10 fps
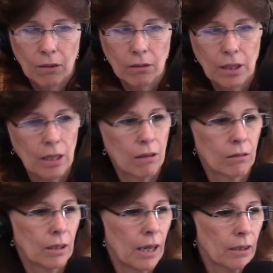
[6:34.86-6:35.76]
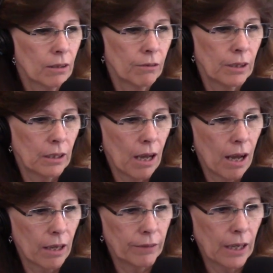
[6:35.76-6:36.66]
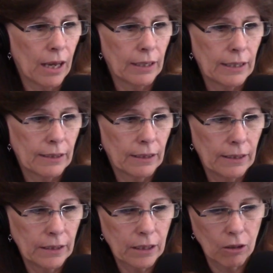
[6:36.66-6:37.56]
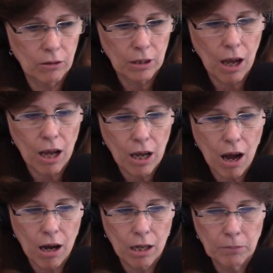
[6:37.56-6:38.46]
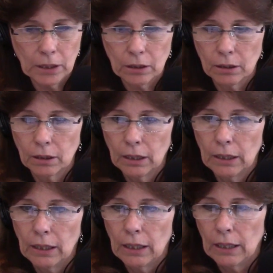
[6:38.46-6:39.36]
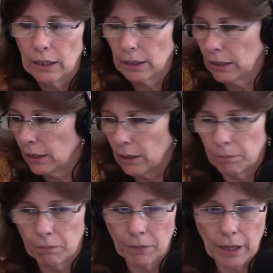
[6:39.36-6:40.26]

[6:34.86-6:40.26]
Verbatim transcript: Okie doke. Next one I've got is Lenscoat.com. Um,